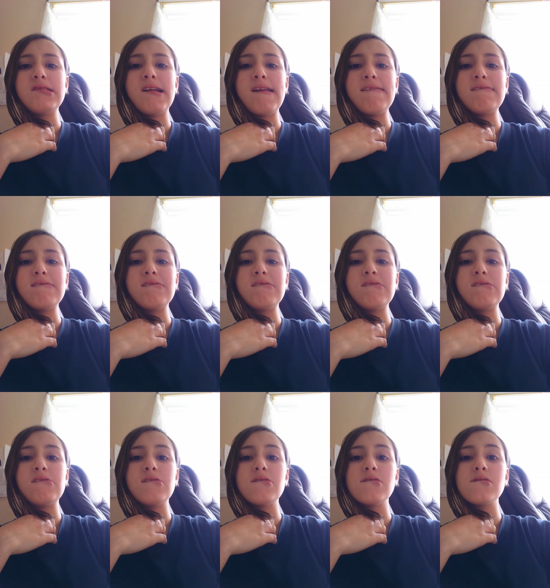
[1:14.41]

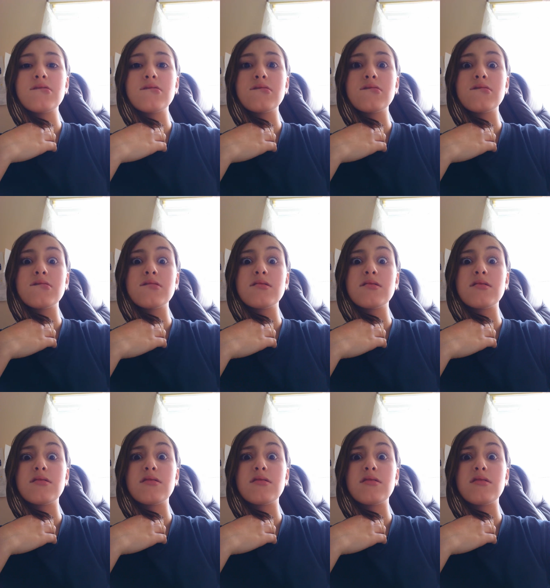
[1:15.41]

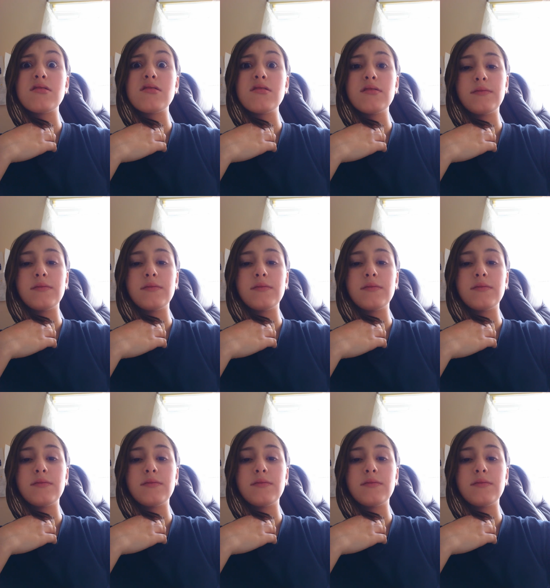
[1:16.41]
No one is speaking in this clip.